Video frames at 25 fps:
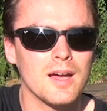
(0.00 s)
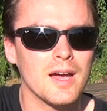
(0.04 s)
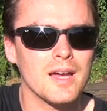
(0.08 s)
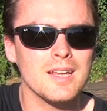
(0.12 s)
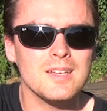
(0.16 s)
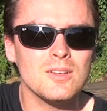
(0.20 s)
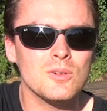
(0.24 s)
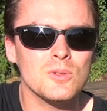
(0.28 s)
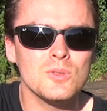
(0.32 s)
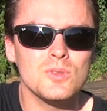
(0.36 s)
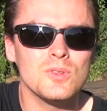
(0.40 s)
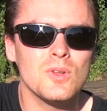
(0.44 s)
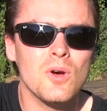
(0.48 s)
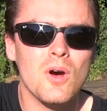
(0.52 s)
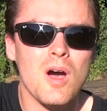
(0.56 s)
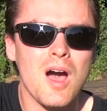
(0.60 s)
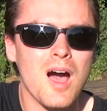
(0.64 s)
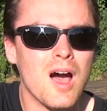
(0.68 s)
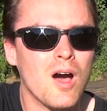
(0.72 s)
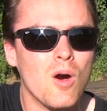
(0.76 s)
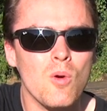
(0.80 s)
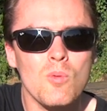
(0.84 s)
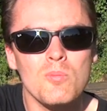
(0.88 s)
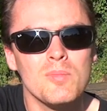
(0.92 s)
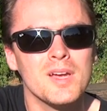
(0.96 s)
I don't know
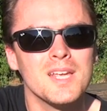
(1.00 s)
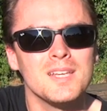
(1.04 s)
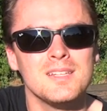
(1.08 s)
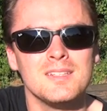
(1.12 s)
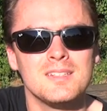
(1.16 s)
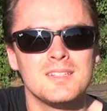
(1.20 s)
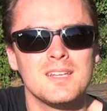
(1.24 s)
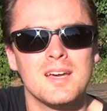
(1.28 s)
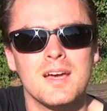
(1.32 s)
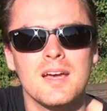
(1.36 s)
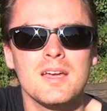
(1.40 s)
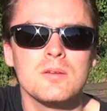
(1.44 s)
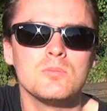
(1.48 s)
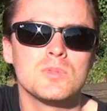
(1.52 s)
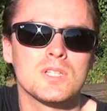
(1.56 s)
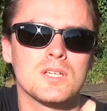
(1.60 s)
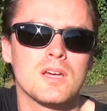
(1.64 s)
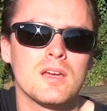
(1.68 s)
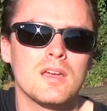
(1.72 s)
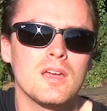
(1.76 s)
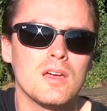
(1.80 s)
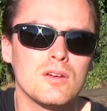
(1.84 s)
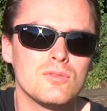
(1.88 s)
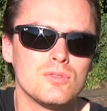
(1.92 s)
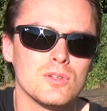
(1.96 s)
how many times
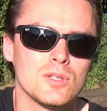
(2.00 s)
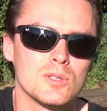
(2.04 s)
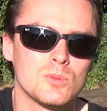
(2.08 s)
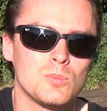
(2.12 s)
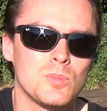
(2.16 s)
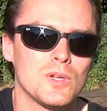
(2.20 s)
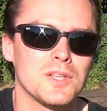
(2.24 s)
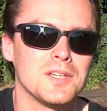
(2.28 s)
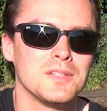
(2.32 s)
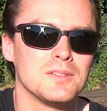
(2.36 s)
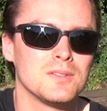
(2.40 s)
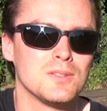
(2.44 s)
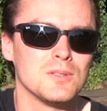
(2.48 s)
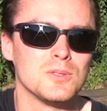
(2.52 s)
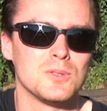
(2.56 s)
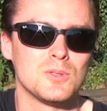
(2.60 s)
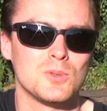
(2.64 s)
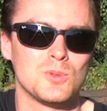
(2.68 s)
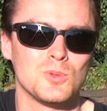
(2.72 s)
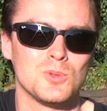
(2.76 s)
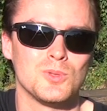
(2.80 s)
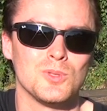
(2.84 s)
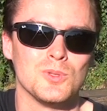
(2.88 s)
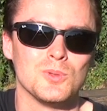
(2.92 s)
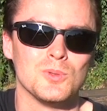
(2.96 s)
I have explained this
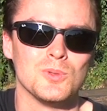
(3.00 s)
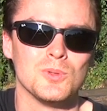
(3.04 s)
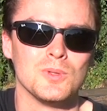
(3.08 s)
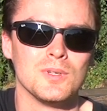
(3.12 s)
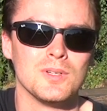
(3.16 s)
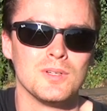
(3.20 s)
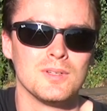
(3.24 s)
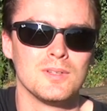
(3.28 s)
to you.